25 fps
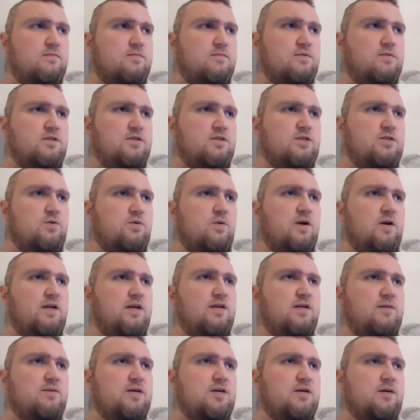she
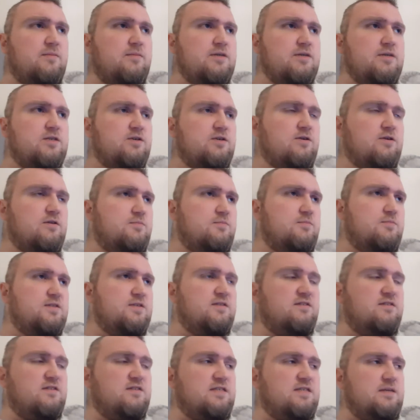wanted to become adult, but
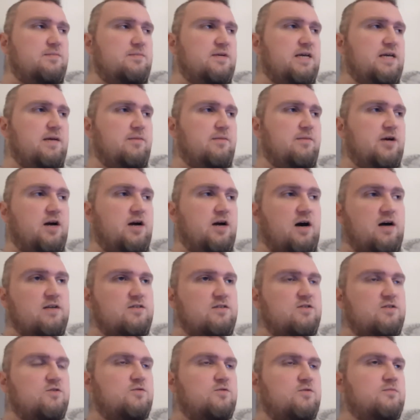instead became a
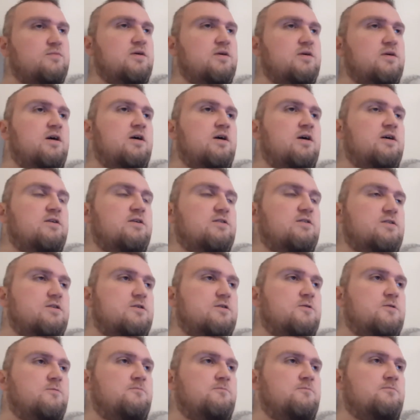costume.
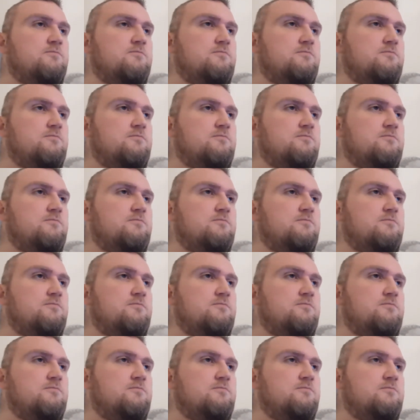So